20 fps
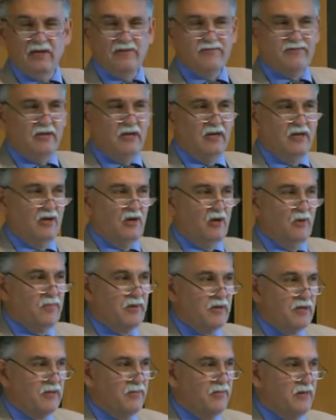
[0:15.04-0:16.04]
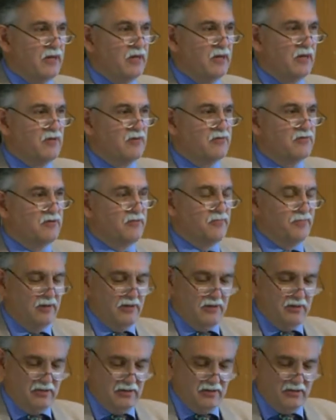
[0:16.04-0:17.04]
I really hope I can make a
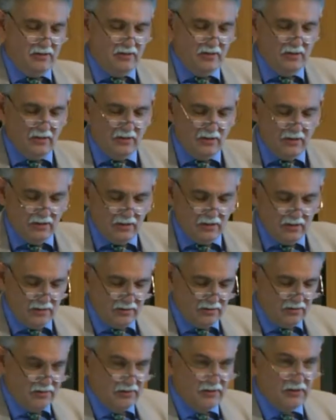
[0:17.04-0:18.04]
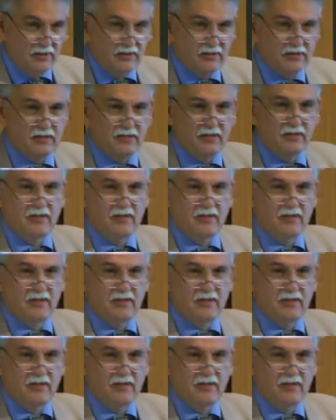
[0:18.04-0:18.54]
contribution uh, to this. And